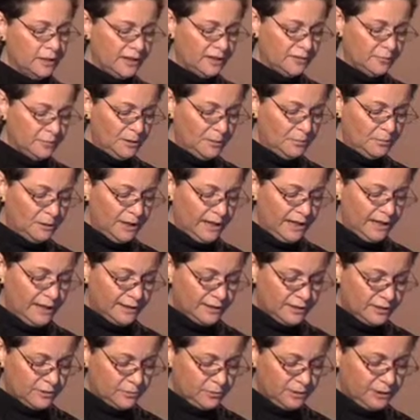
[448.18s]
lot of people
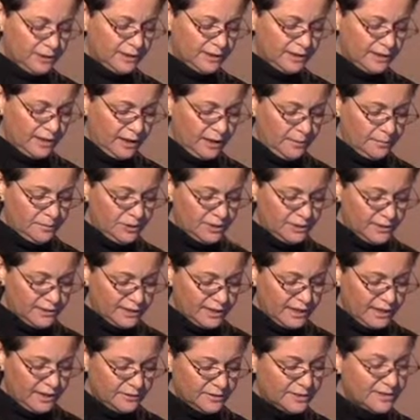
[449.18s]
ask, what is options
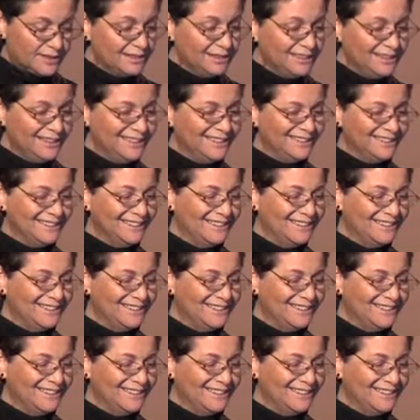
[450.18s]
counseling?